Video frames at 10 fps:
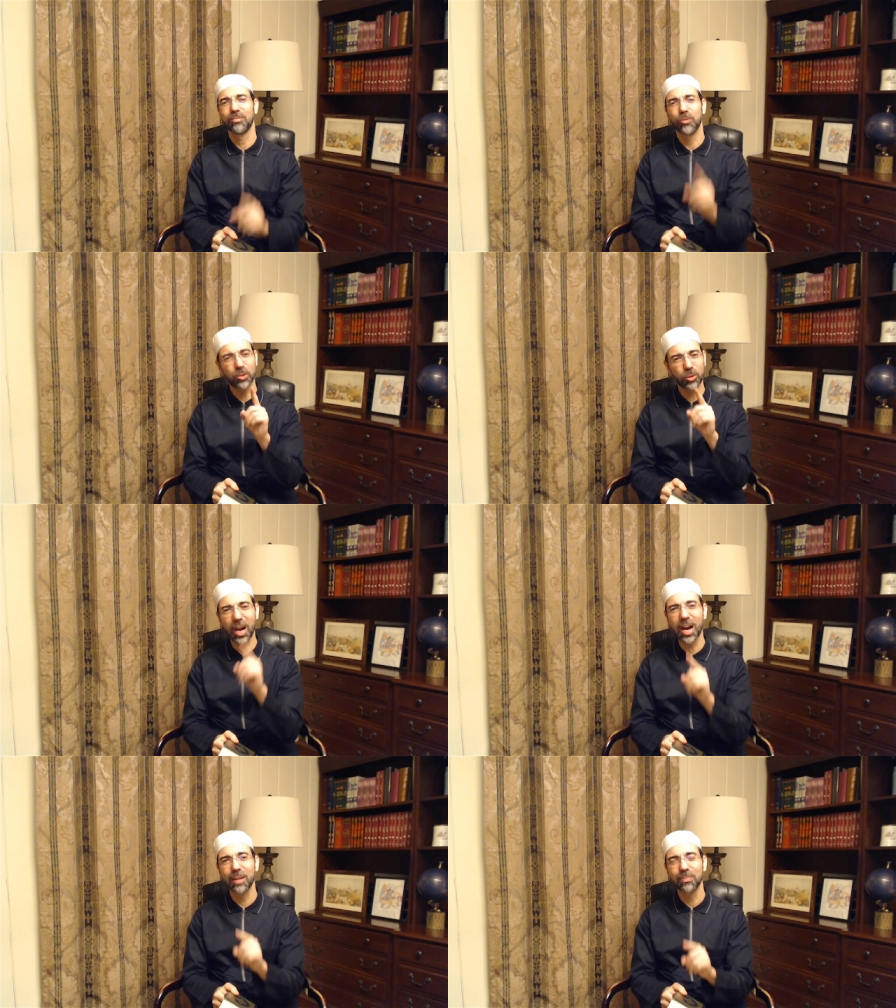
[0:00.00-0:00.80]
With
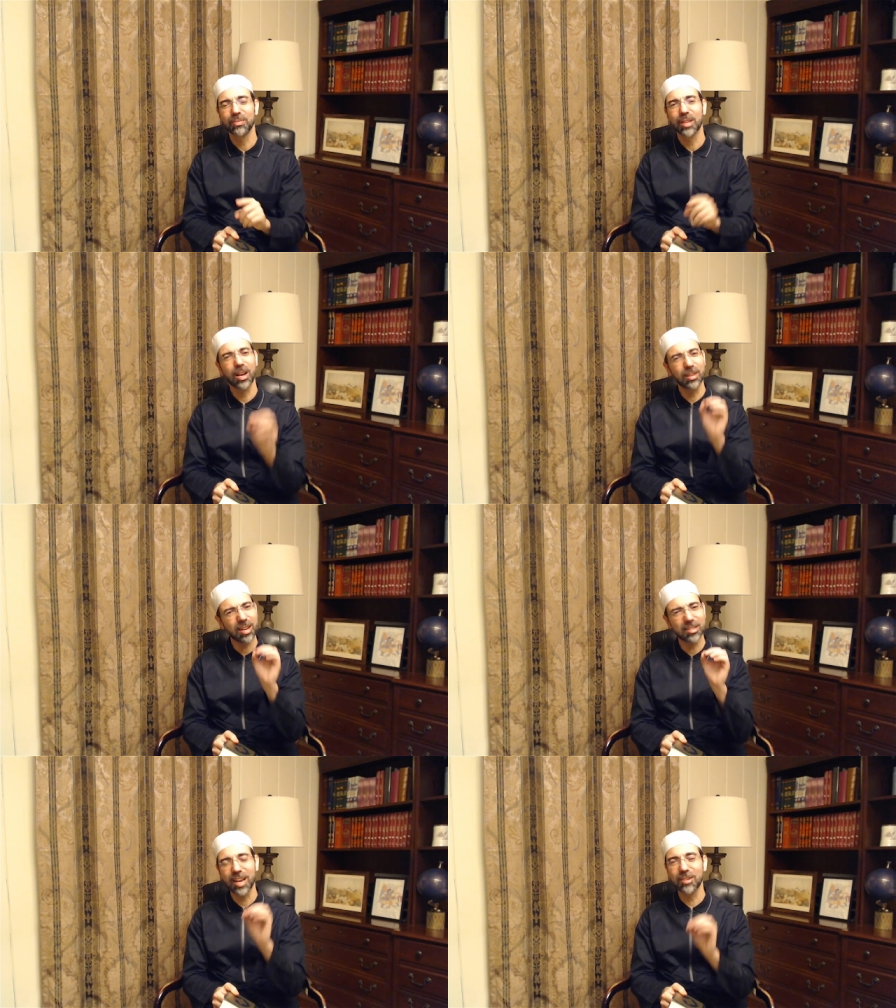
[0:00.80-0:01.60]
dua.
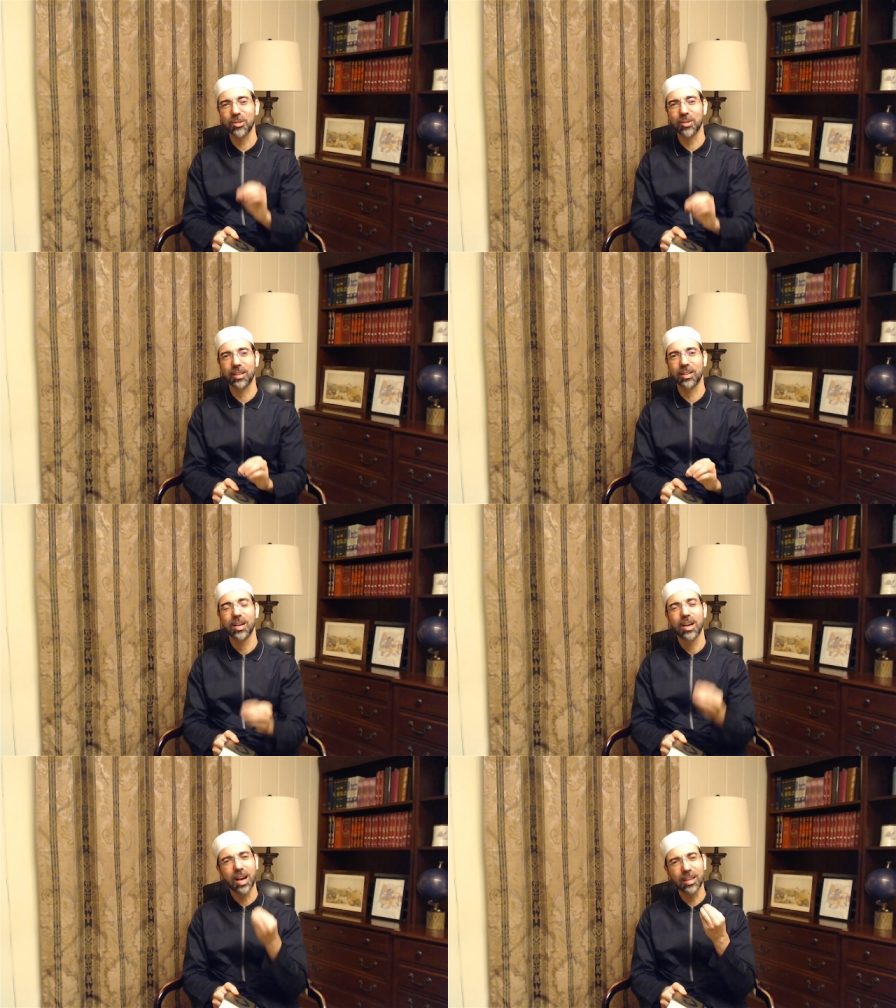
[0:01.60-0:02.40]
Allah's answering.
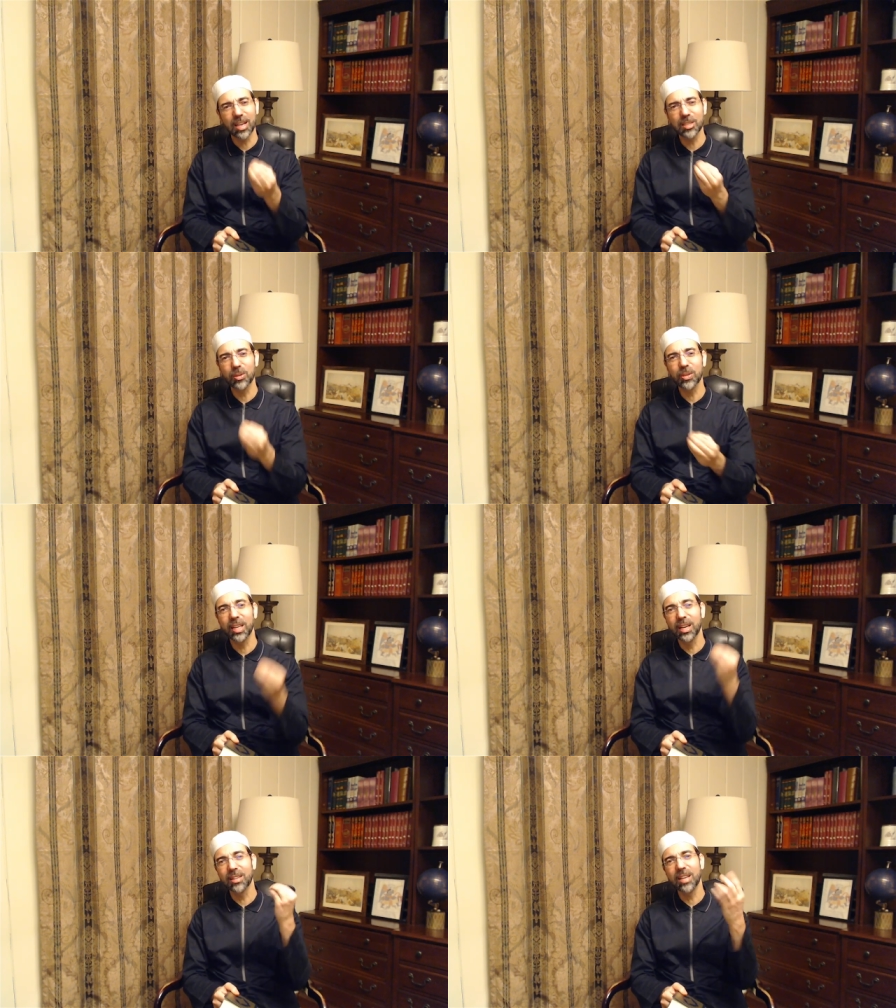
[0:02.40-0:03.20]
Allah's looking.
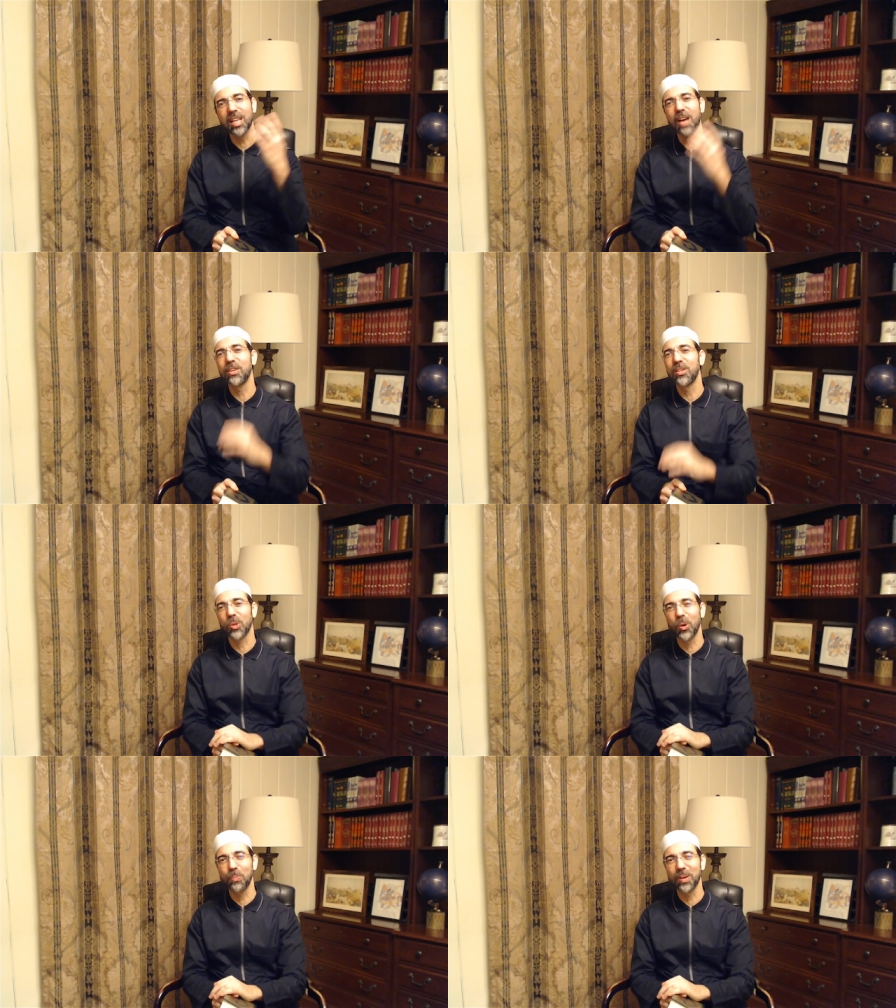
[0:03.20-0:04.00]
Allah's heaven is
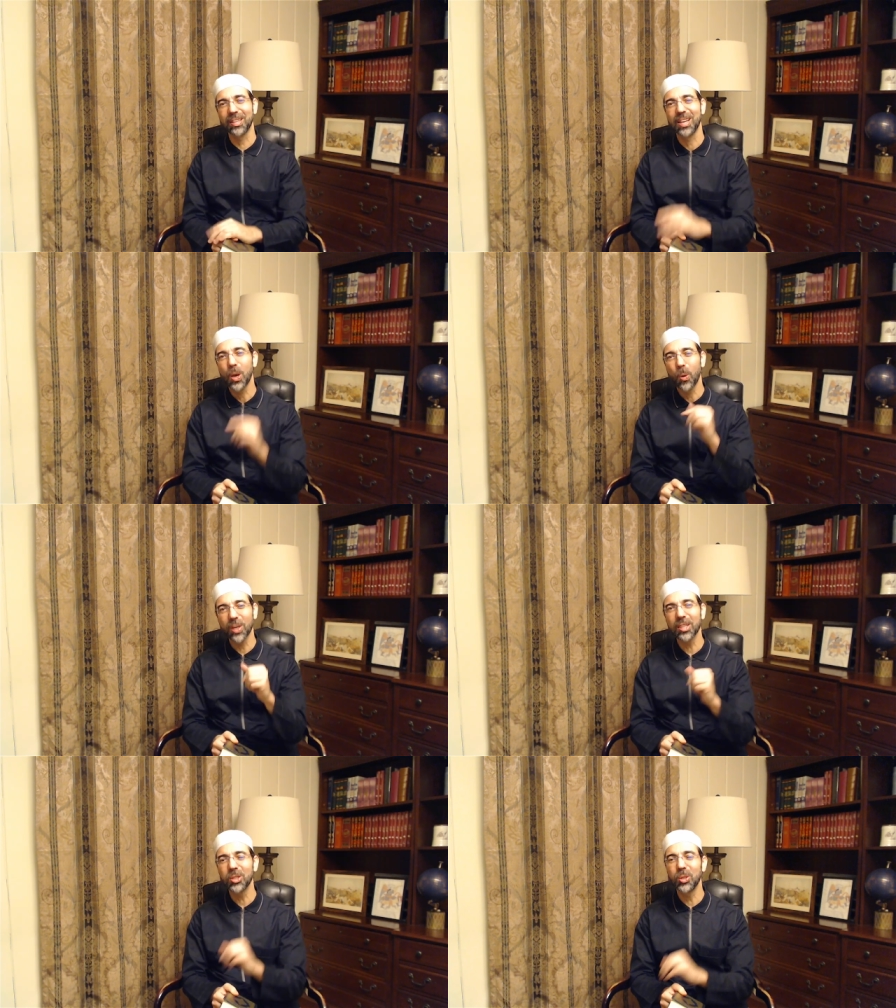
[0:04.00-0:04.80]
open. What
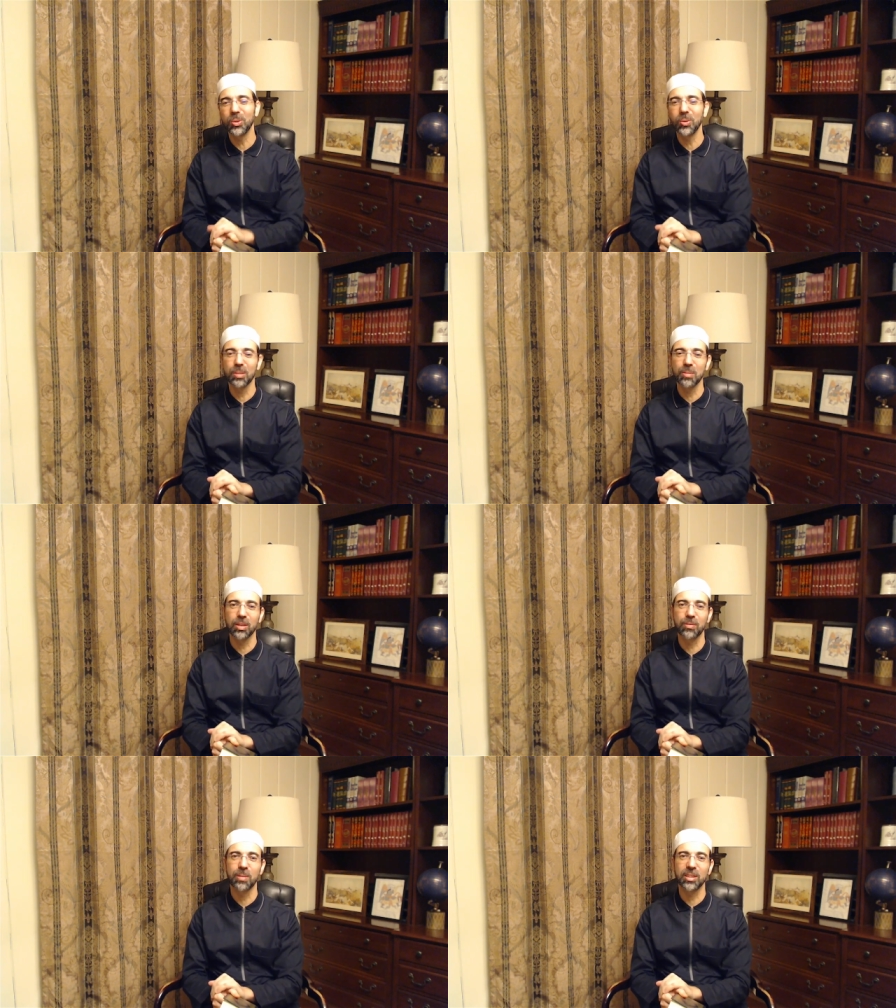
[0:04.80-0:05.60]
else do we do in the month
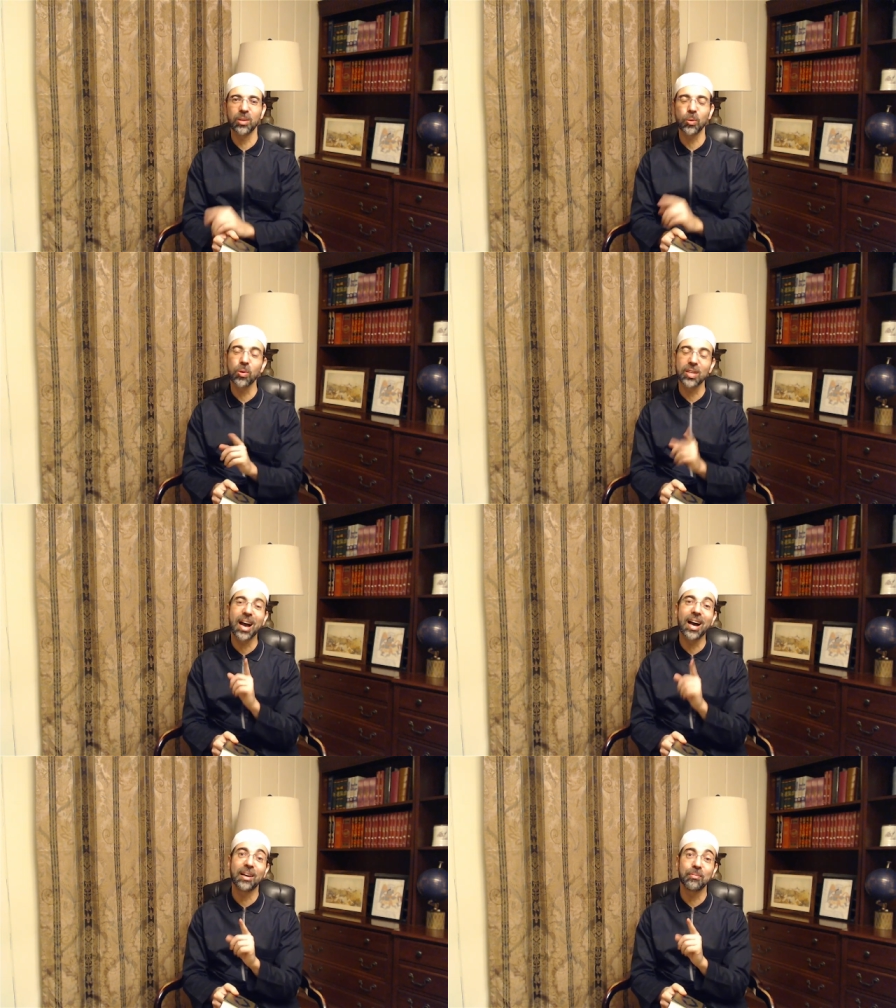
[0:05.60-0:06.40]
of Ramadan?
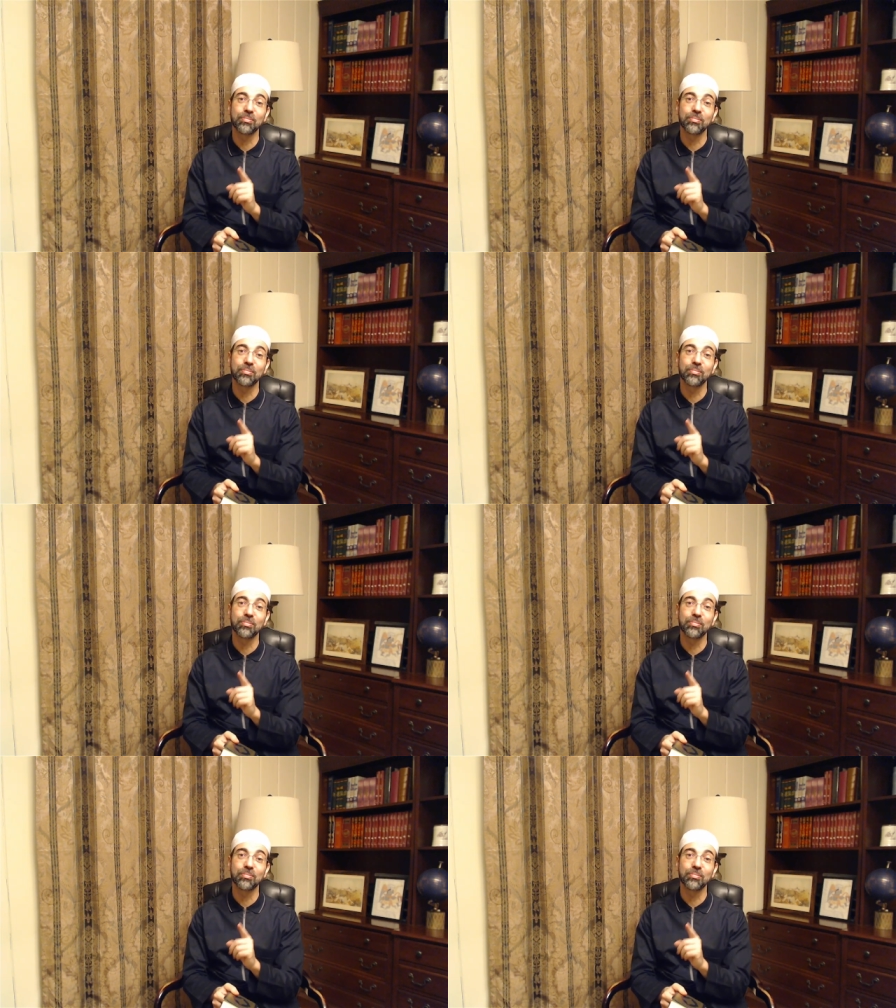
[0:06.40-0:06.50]
Quran.